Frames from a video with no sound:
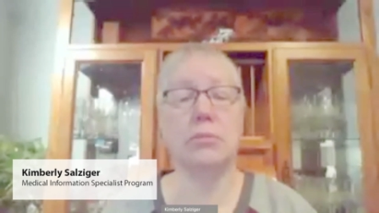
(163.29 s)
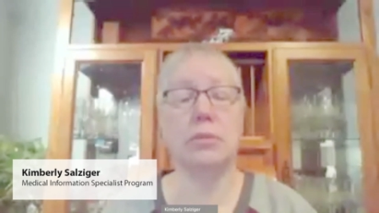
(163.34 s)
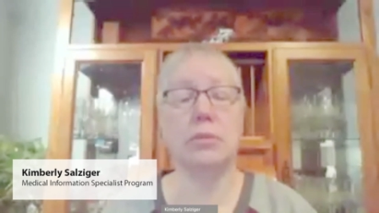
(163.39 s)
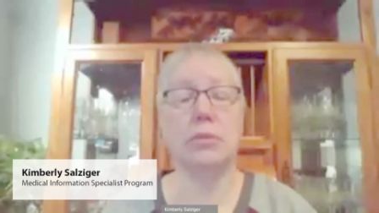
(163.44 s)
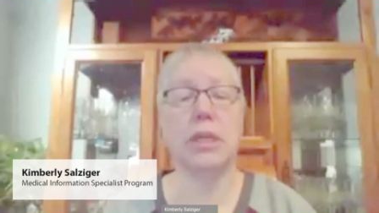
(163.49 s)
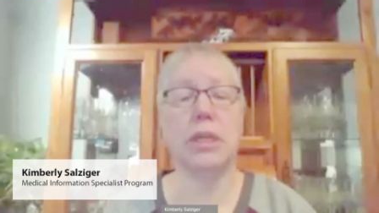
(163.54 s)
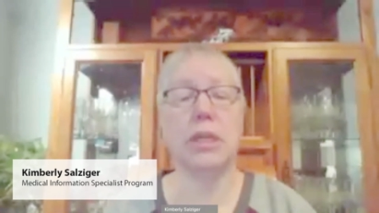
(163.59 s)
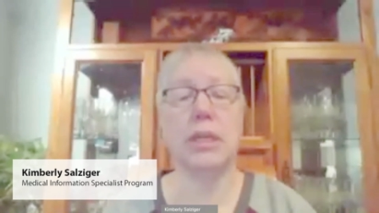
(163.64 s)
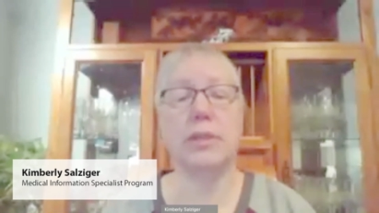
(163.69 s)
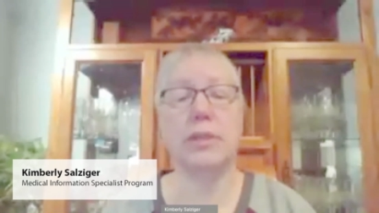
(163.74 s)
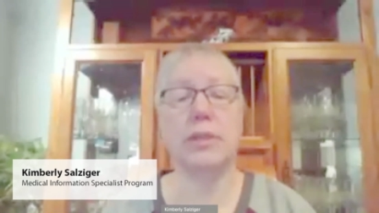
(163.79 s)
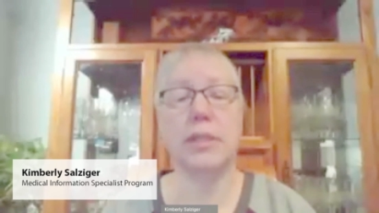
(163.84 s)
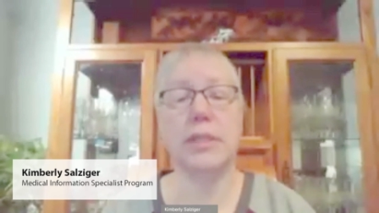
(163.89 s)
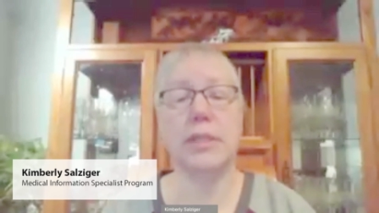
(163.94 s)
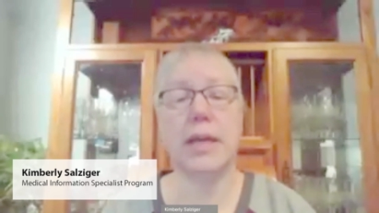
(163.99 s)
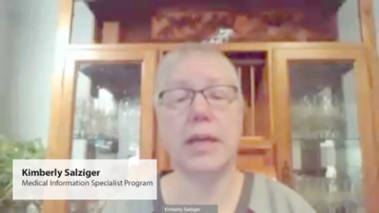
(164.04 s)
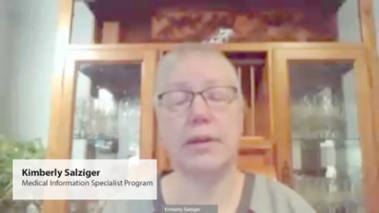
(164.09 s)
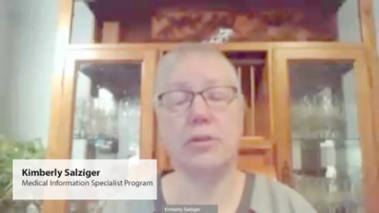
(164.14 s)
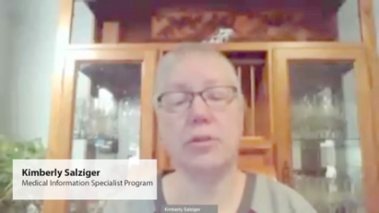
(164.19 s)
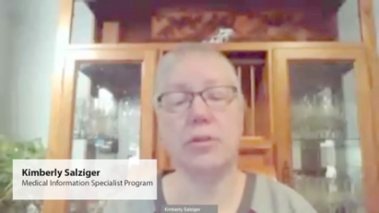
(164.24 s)
and working at
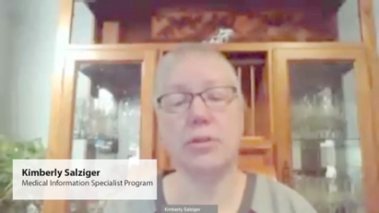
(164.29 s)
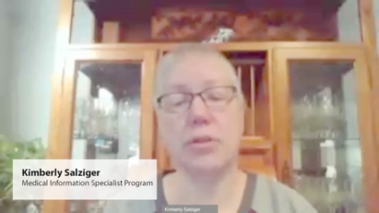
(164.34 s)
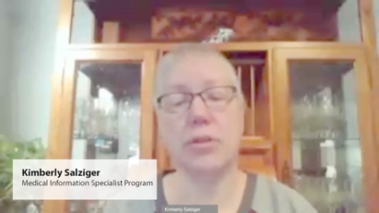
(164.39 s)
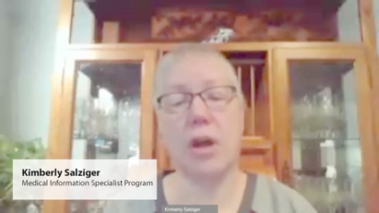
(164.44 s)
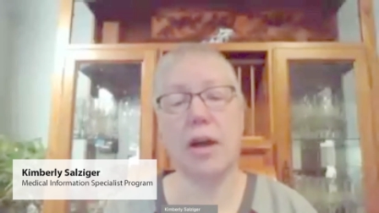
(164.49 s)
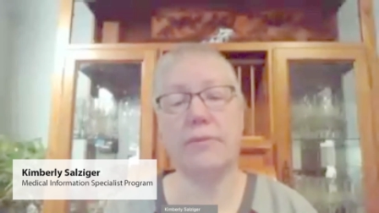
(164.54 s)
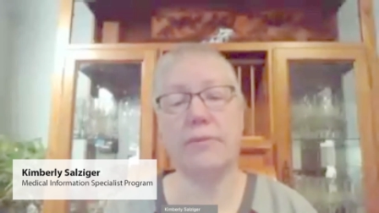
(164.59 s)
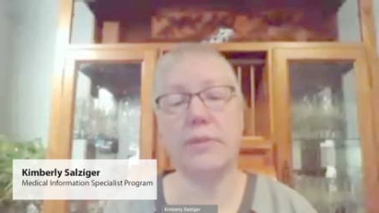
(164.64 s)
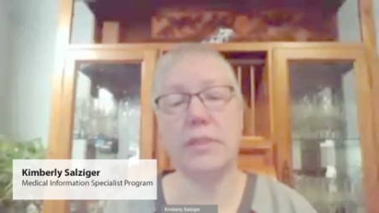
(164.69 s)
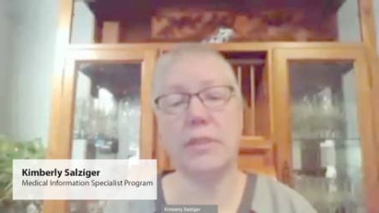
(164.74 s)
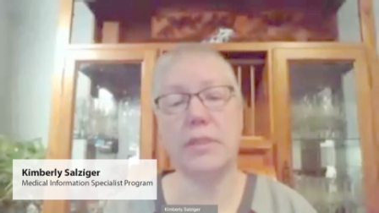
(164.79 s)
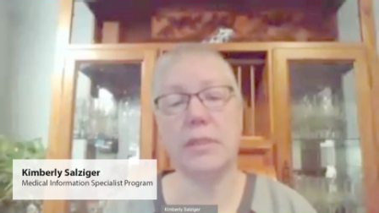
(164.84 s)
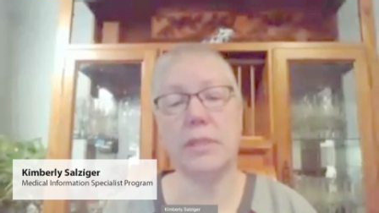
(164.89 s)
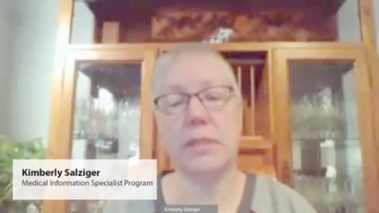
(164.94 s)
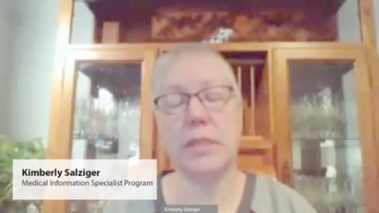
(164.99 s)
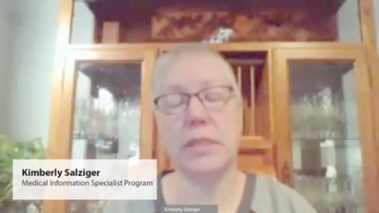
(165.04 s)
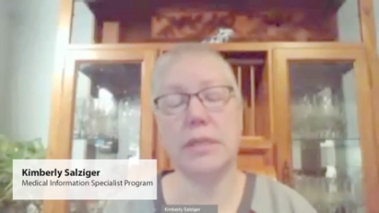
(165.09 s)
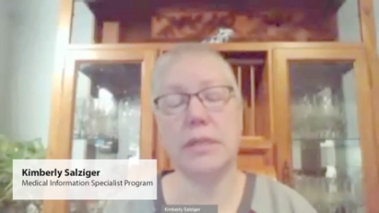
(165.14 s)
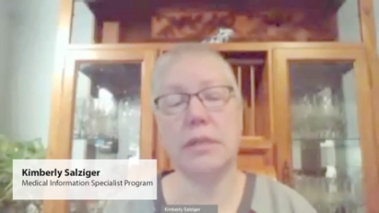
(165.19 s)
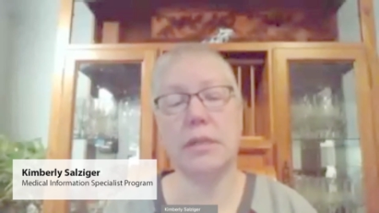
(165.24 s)
the doctor's
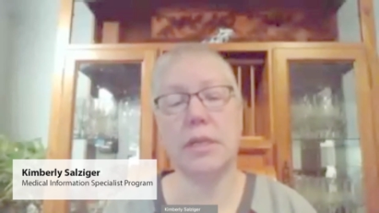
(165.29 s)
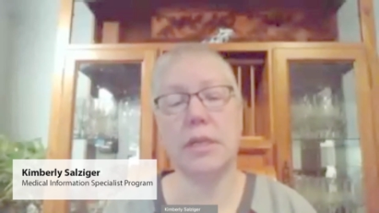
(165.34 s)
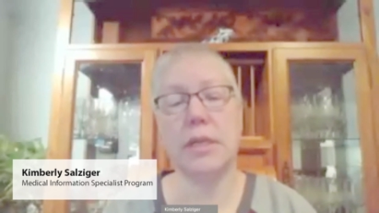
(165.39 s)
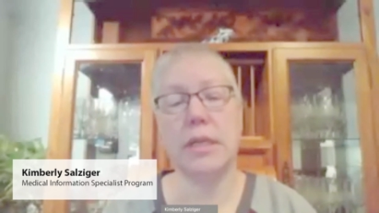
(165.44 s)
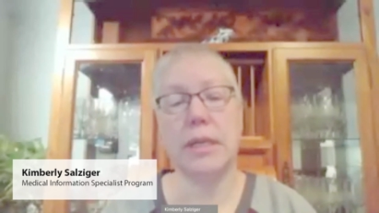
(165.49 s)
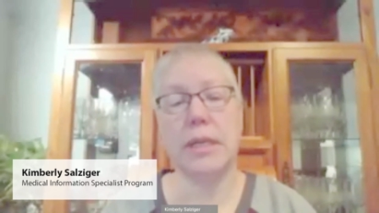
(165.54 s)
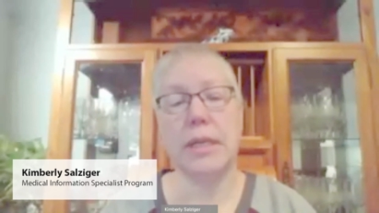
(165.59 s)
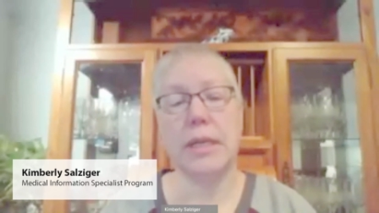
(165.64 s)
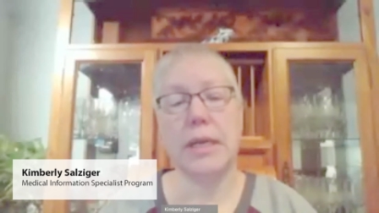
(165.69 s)
offices here.